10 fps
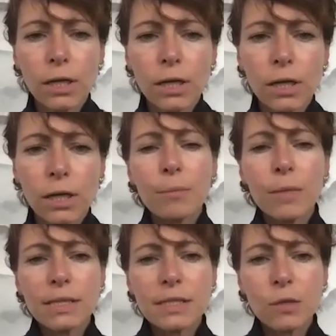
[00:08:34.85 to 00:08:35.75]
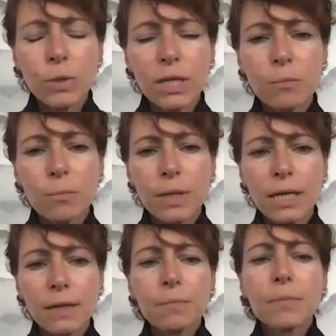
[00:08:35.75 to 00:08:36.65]
So that means that we can
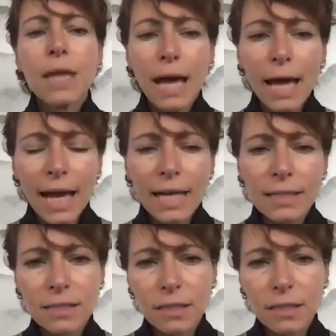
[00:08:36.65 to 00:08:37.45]
be as